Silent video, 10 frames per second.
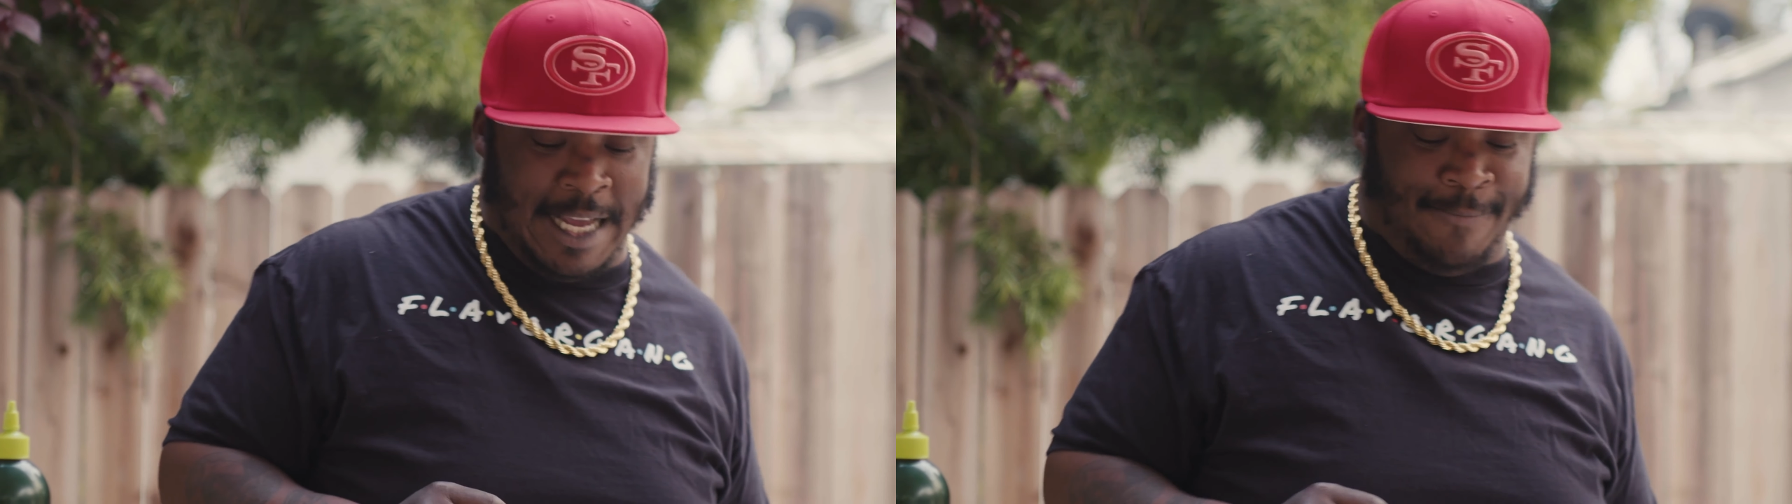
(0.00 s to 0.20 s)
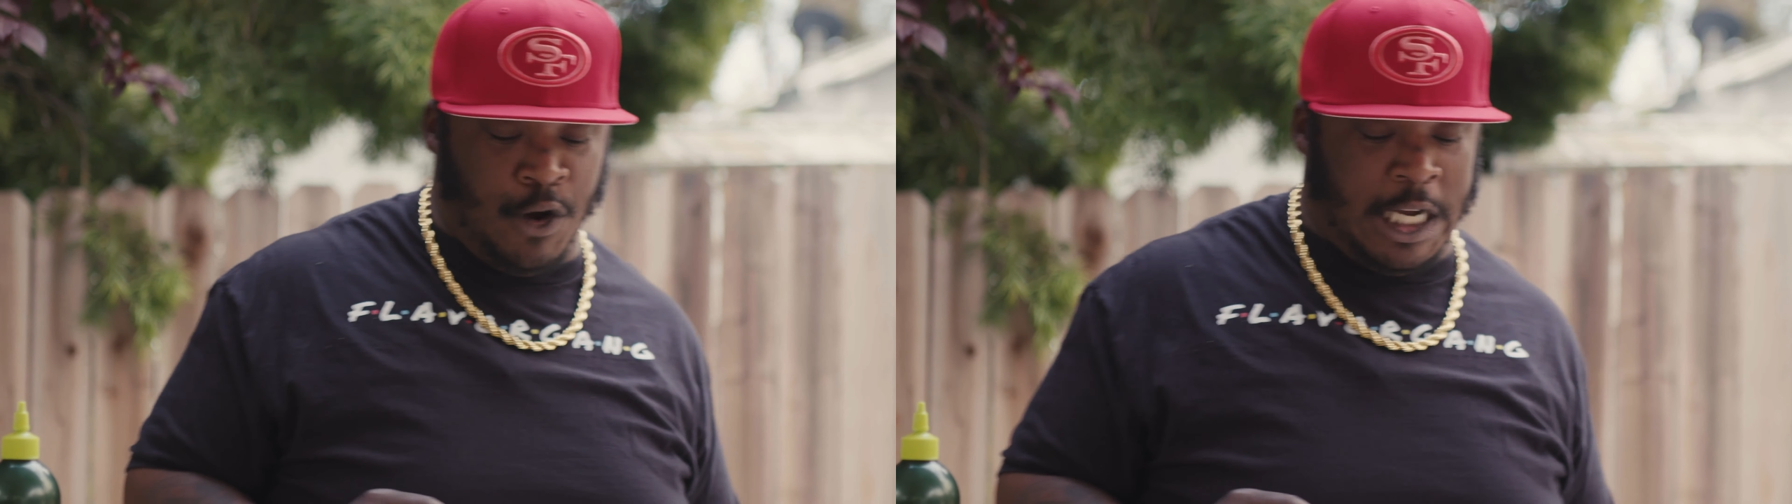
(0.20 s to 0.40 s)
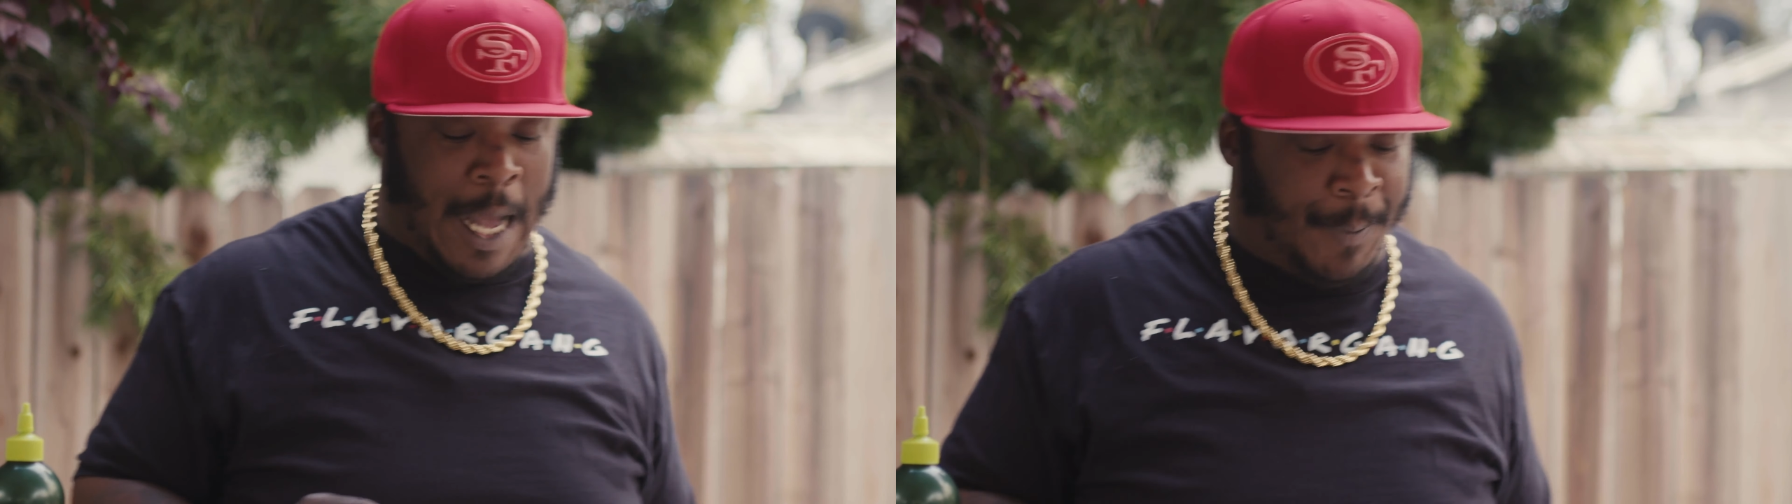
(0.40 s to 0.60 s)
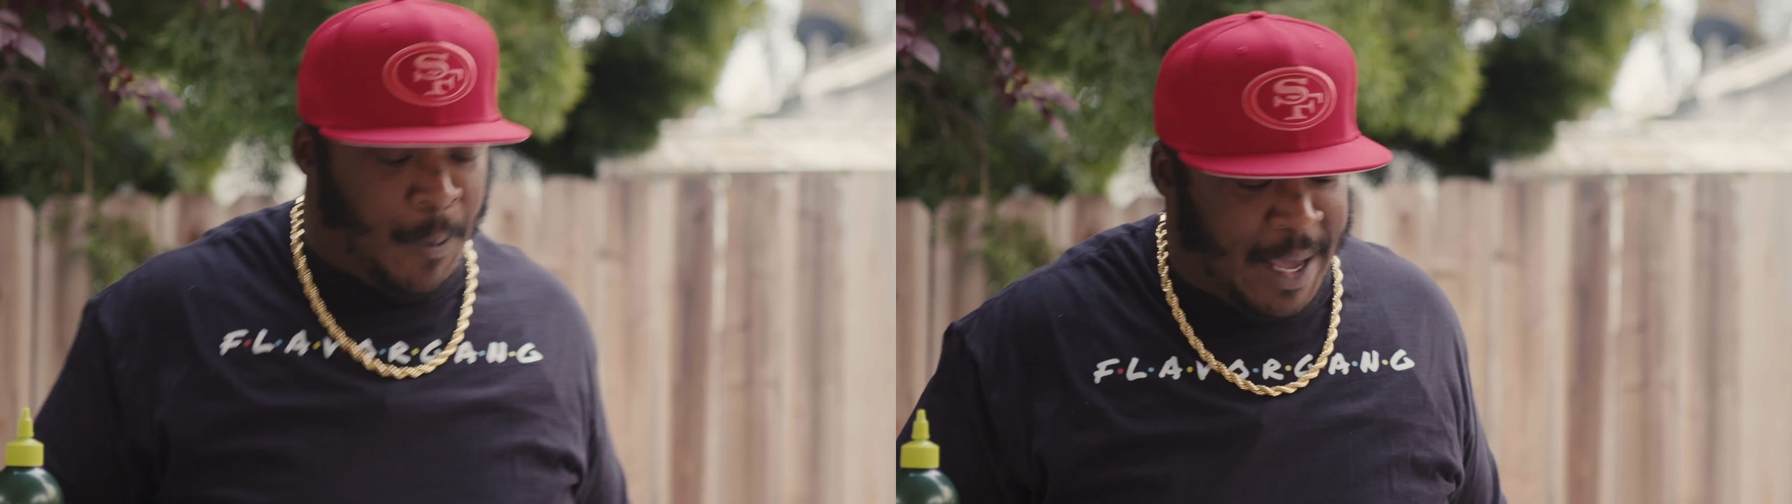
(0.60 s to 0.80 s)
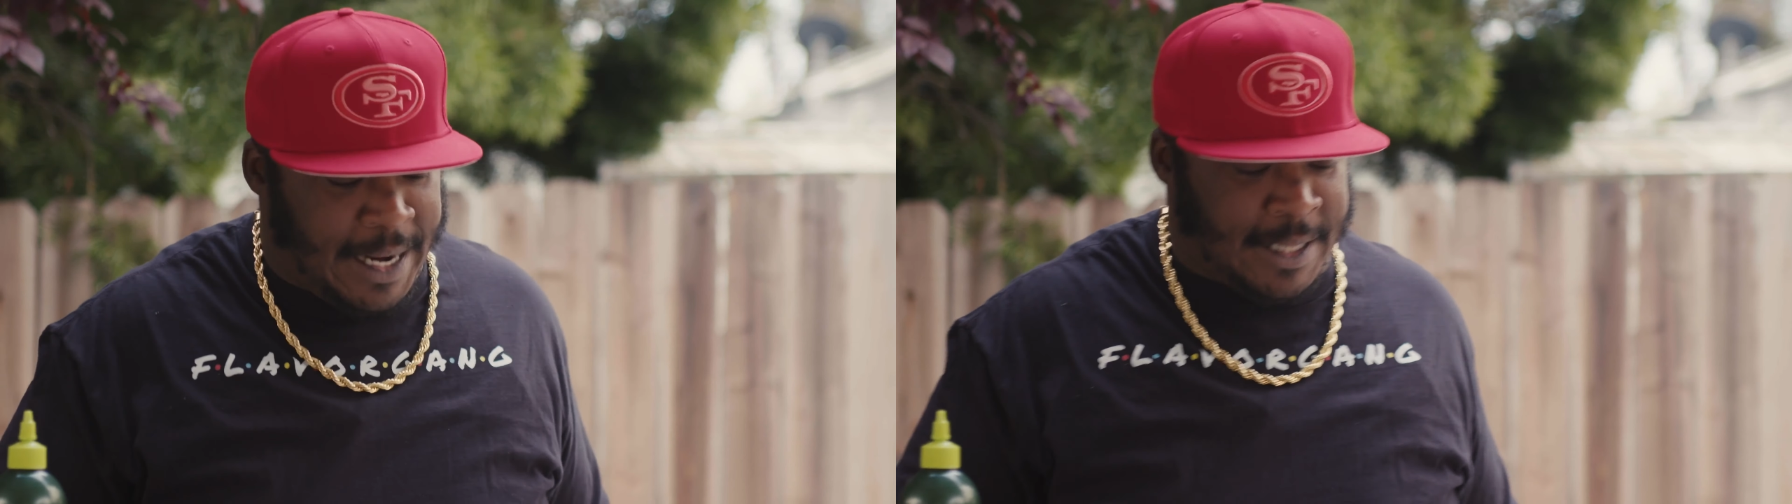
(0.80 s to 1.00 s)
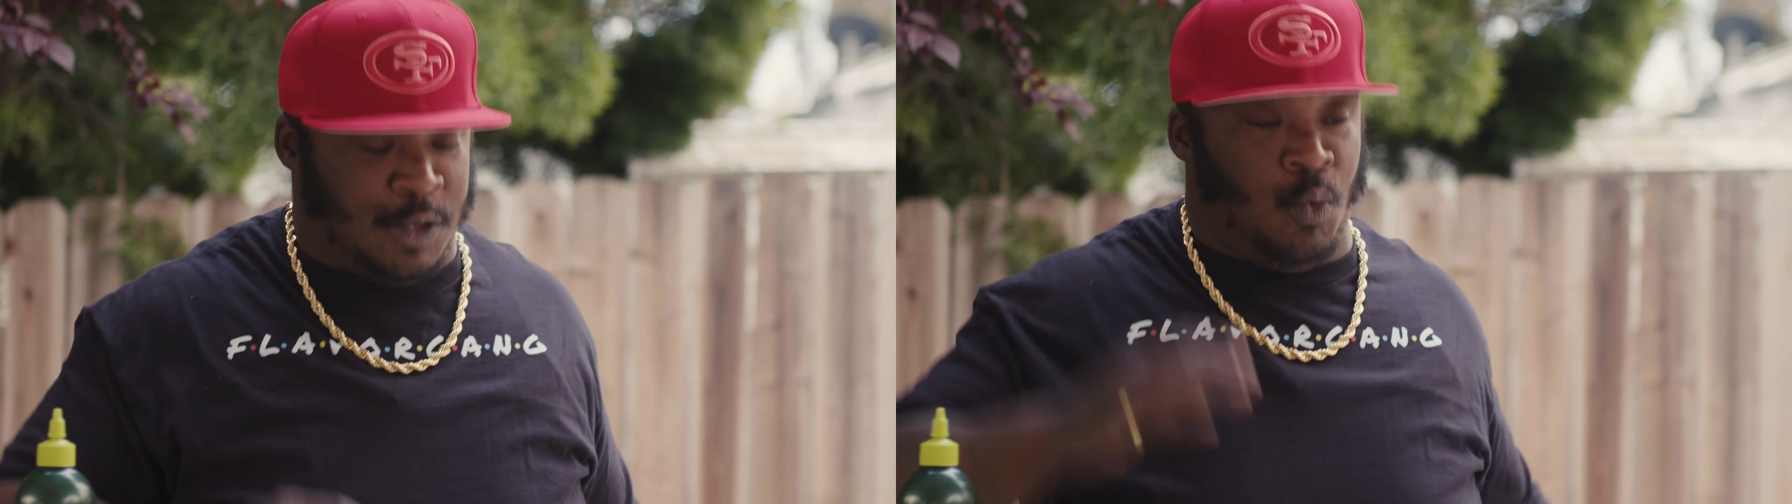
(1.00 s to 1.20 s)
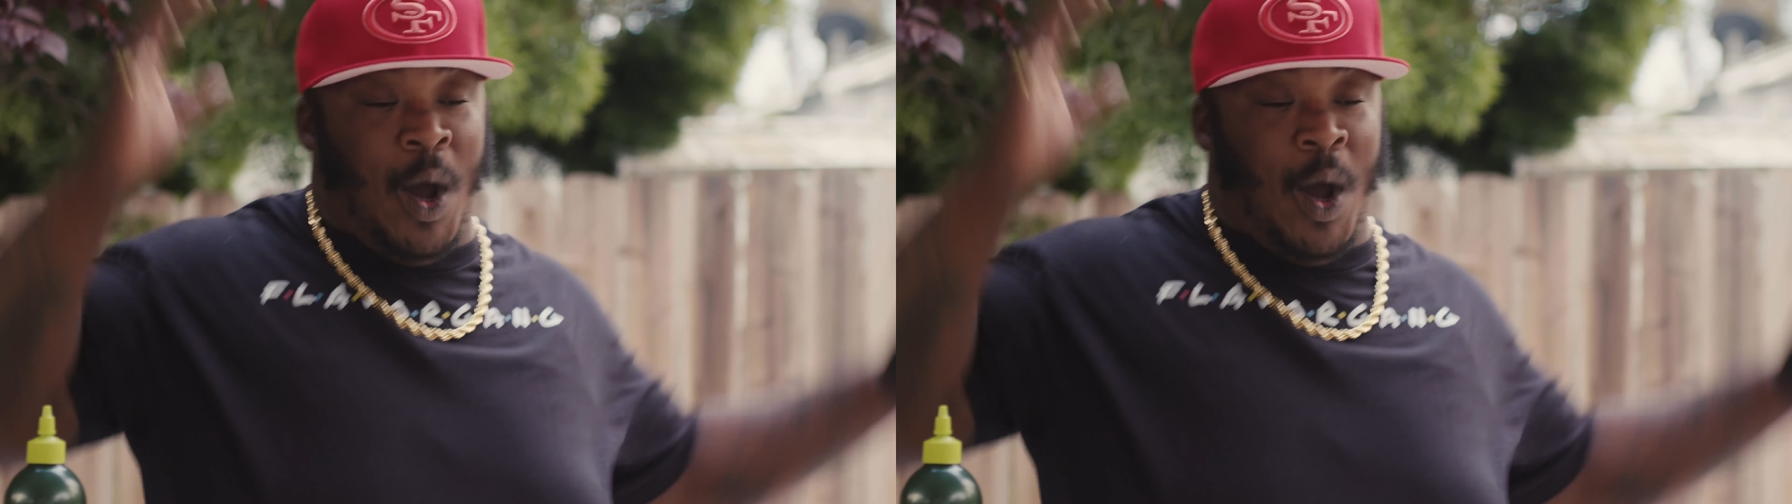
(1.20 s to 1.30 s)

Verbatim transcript: sit for a couple minutes.